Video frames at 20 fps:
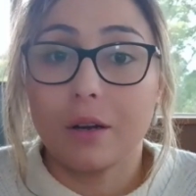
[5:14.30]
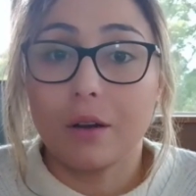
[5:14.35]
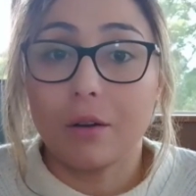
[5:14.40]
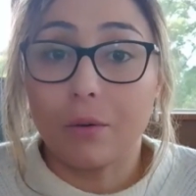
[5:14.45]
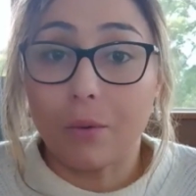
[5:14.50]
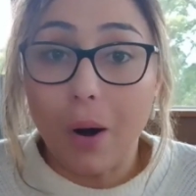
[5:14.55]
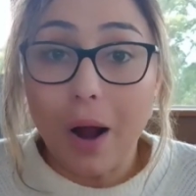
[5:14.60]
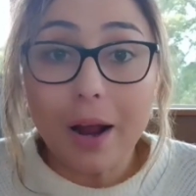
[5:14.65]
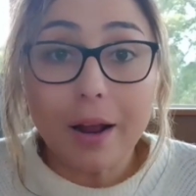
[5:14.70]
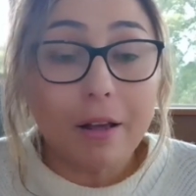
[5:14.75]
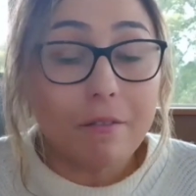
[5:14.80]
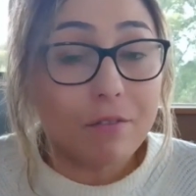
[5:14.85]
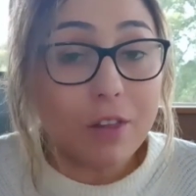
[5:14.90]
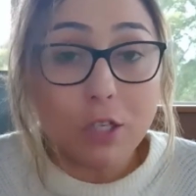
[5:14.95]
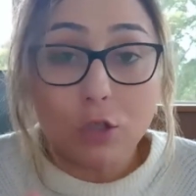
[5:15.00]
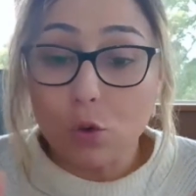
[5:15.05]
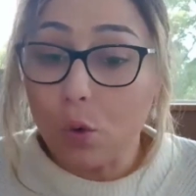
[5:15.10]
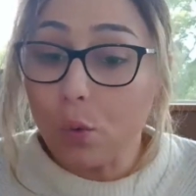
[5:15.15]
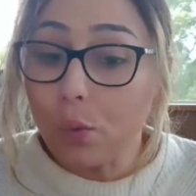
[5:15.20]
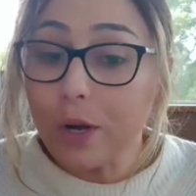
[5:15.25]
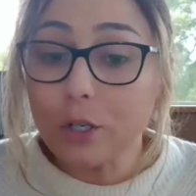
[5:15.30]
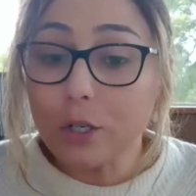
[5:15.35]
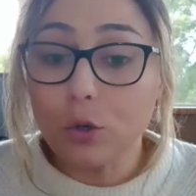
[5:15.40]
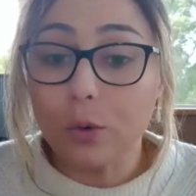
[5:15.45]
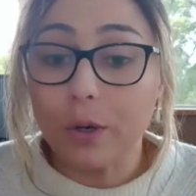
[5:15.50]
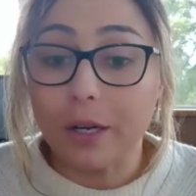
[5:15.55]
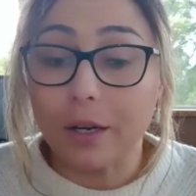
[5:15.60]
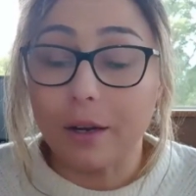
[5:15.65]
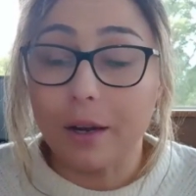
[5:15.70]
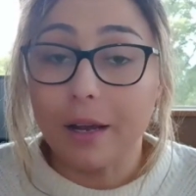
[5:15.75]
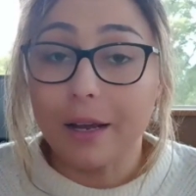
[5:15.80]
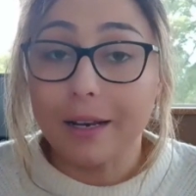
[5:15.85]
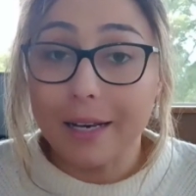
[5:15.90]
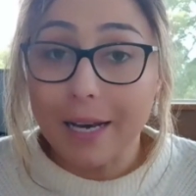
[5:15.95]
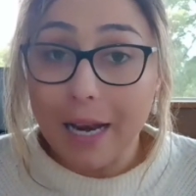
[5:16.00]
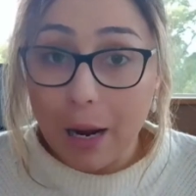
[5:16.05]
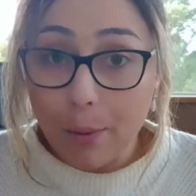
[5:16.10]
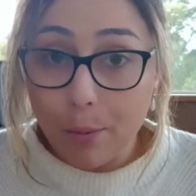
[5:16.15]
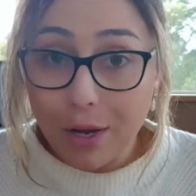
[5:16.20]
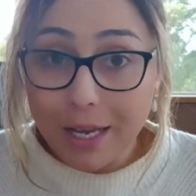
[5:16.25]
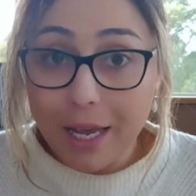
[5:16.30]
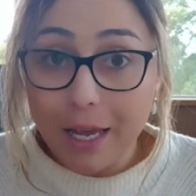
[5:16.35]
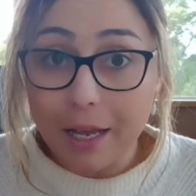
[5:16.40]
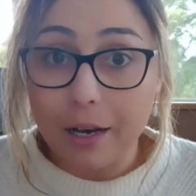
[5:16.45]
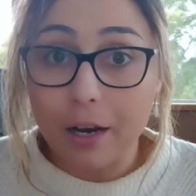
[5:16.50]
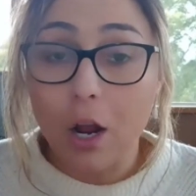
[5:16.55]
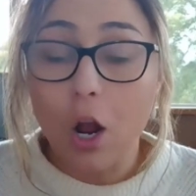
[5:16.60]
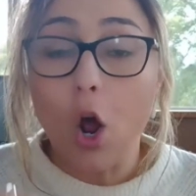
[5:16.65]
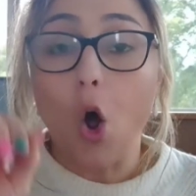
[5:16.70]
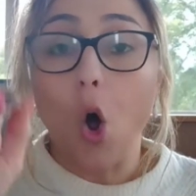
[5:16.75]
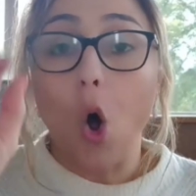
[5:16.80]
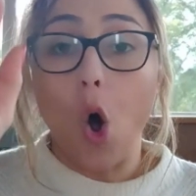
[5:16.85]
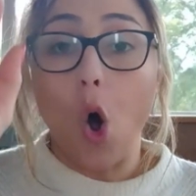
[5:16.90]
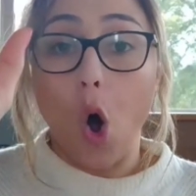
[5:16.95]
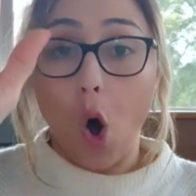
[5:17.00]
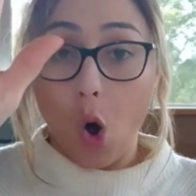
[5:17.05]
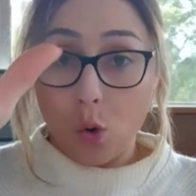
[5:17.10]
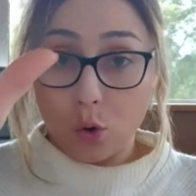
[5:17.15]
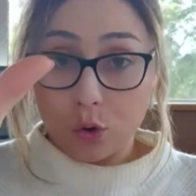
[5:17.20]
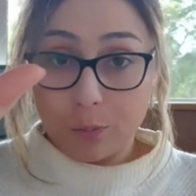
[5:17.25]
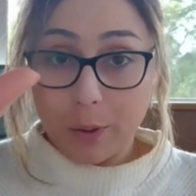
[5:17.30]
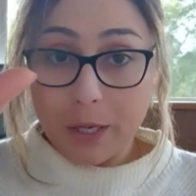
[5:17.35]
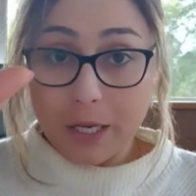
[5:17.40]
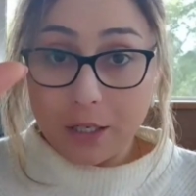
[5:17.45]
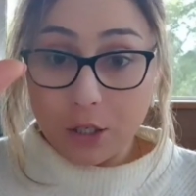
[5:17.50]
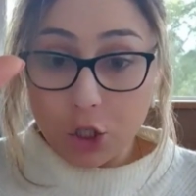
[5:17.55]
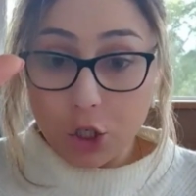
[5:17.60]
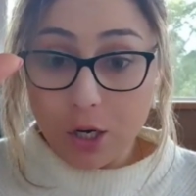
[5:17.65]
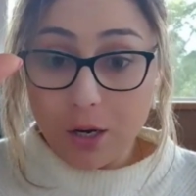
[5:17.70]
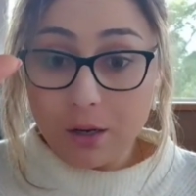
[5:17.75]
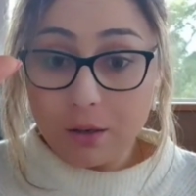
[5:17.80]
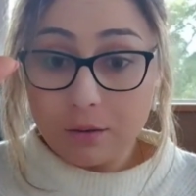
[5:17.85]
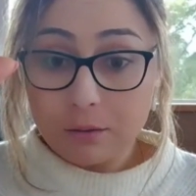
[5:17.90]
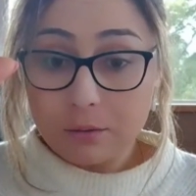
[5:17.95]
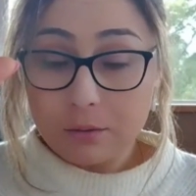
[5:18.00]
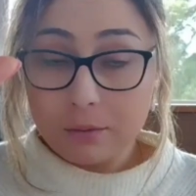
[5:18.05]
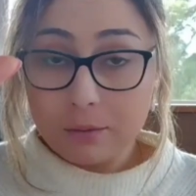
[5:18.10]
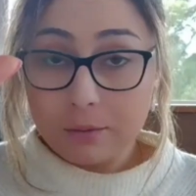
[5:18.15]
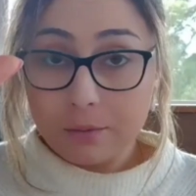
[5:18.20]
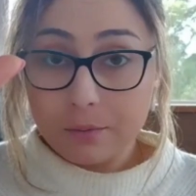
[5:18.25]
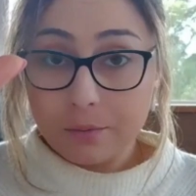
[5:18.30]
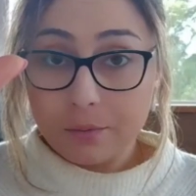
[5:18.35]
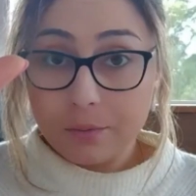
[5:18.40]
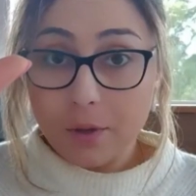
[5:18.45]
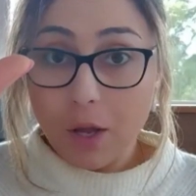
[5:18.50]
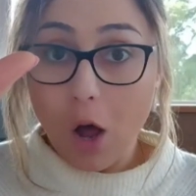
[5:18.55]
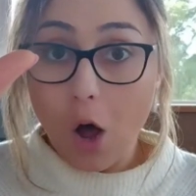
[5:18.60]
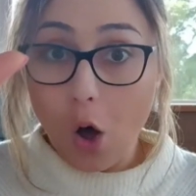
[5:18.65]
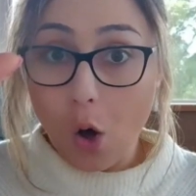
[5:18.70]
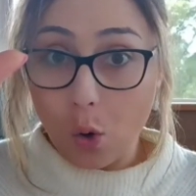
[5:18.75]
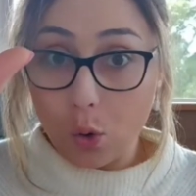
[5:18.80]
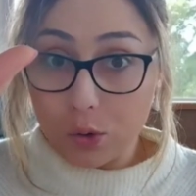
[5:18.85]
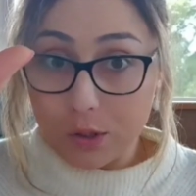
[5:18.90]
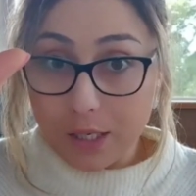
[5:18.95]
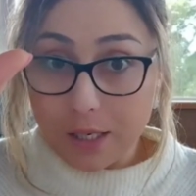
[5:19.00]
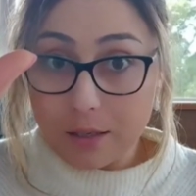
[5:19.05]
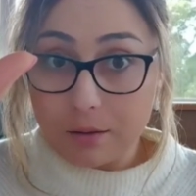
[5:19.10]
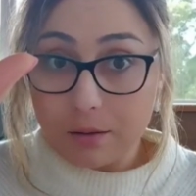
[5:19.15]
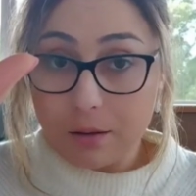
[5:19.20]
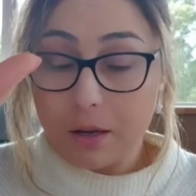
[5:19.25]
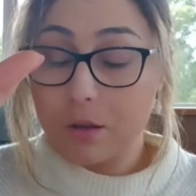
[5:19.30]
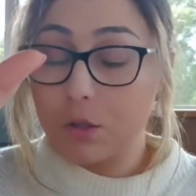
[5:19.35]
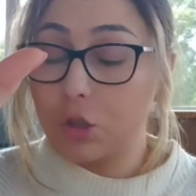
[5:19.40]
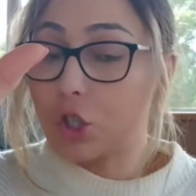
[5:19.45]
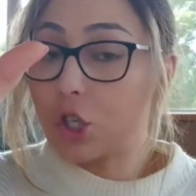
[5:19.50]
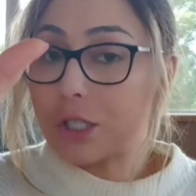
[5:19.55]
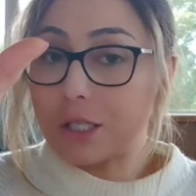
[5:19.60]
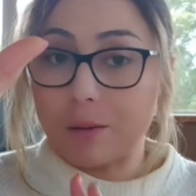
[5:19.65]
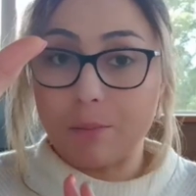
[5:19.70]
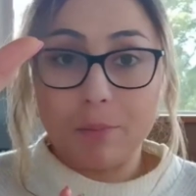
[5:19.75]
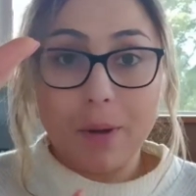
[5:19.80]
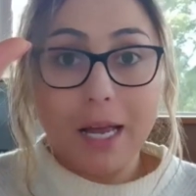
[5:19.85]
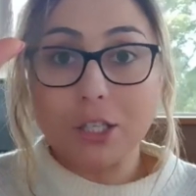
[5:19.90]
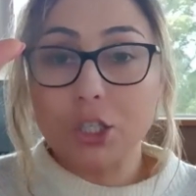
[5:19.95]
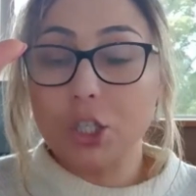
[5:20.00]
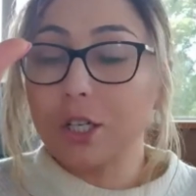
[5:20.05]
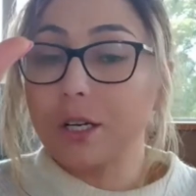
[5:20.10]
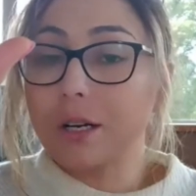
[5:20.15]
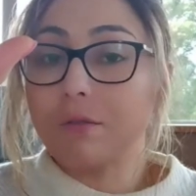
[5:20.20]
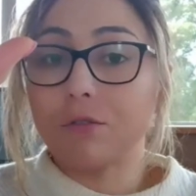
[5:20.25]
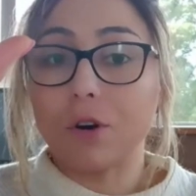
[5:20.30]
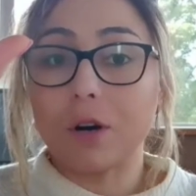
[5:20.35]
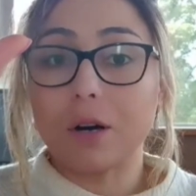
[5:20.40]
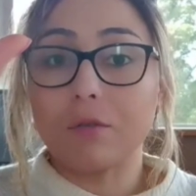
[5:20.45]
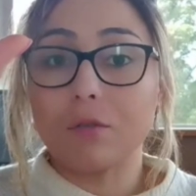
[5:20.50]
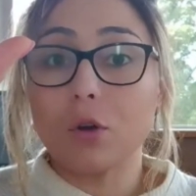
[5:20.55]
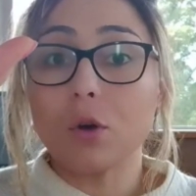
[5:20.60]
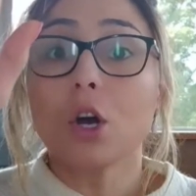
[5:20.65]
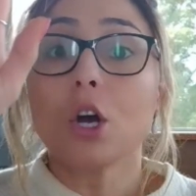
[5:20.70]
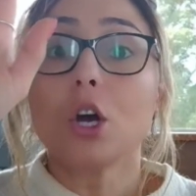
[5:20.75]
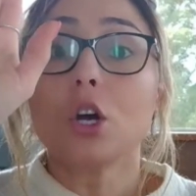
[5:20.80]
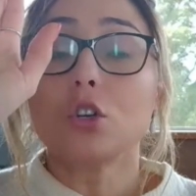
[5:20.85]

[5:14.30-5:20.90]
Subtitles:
right? That's all we're doing. Now, again, old picture, hold it, just imagine it in front of you.